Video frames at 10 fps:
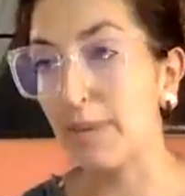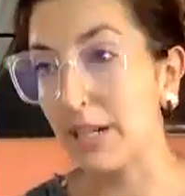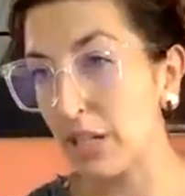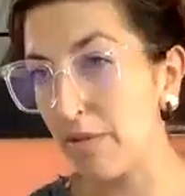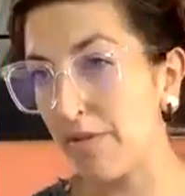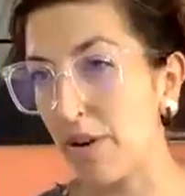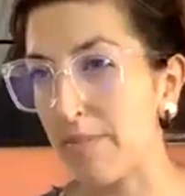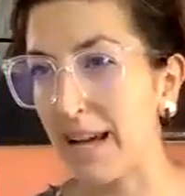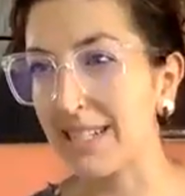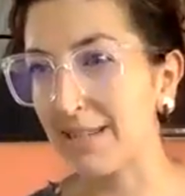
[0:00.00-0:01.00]
especially
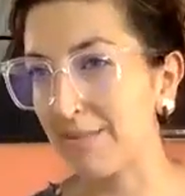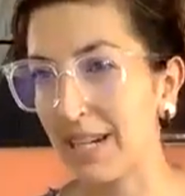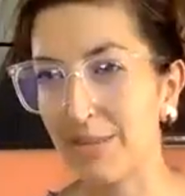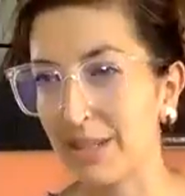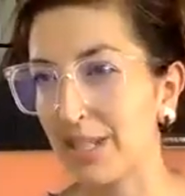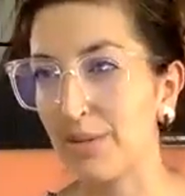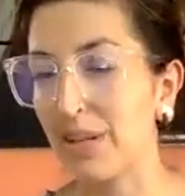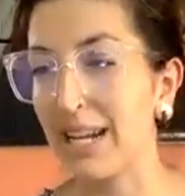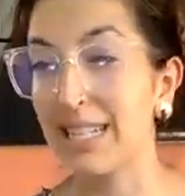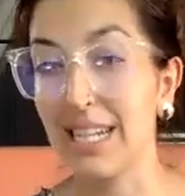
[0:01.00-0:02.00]
before bed. Sometimes this is
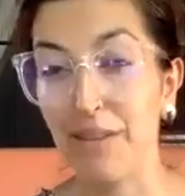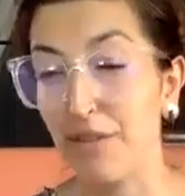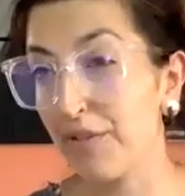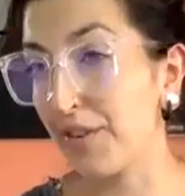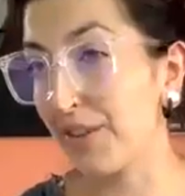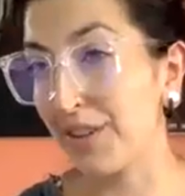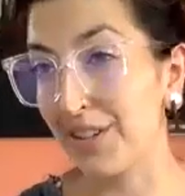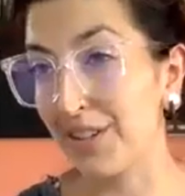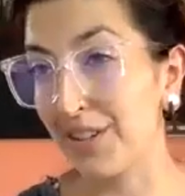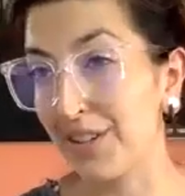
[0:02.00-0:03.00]
really nice. Even for
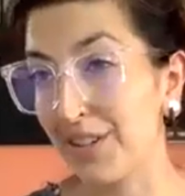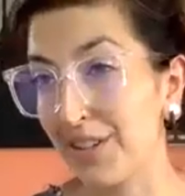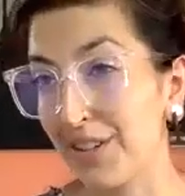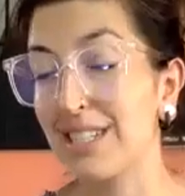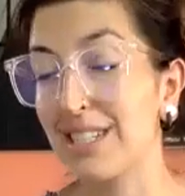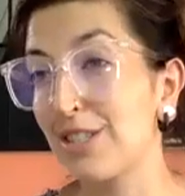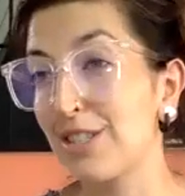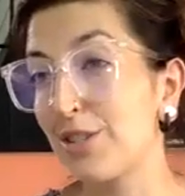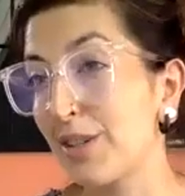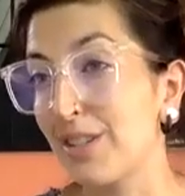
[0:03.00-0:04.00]
little kids, it's
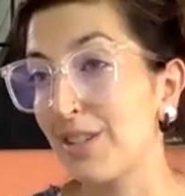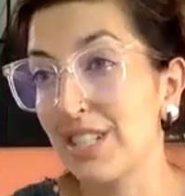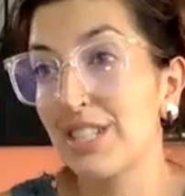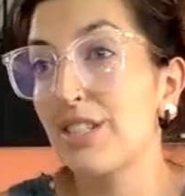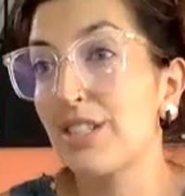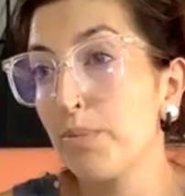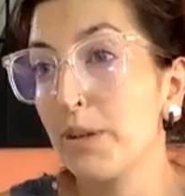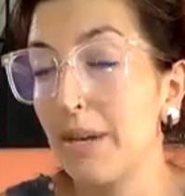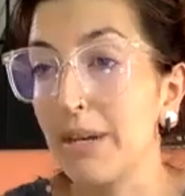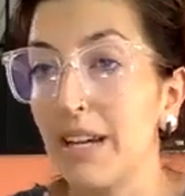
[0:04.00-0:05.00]
super
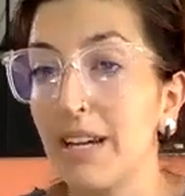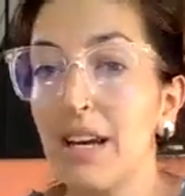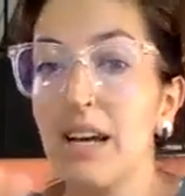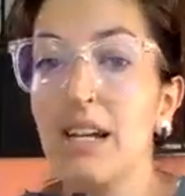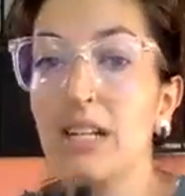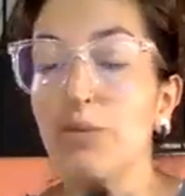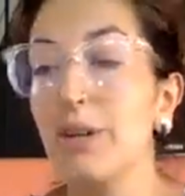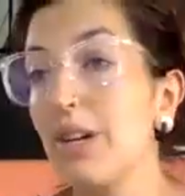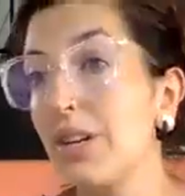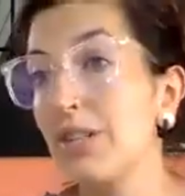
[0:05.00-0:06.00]
yummy. So
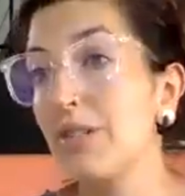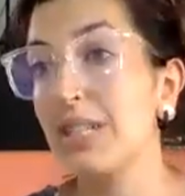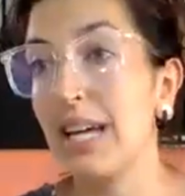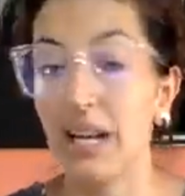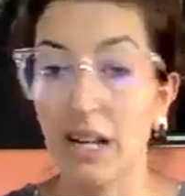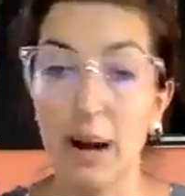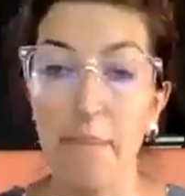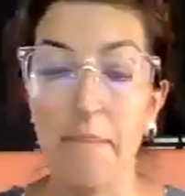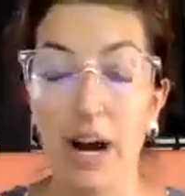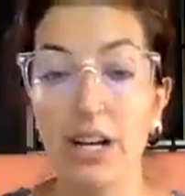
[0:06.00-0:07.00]
what you can do is get
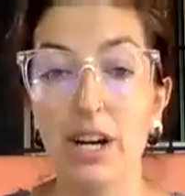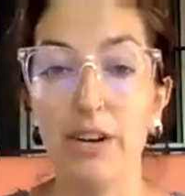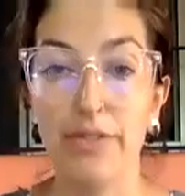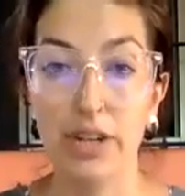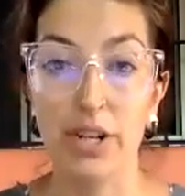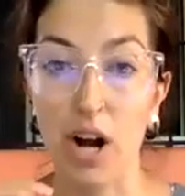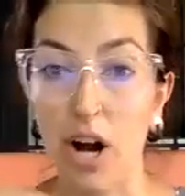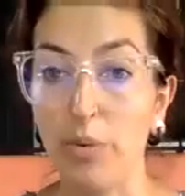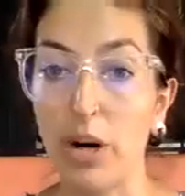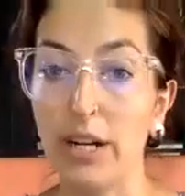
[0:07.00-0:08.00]
a mug of your
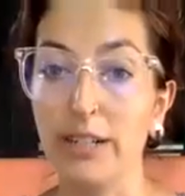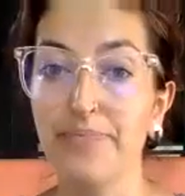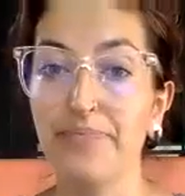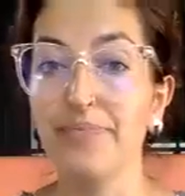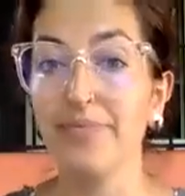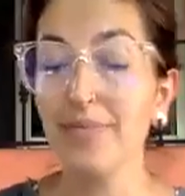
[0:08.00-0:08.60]
hot water,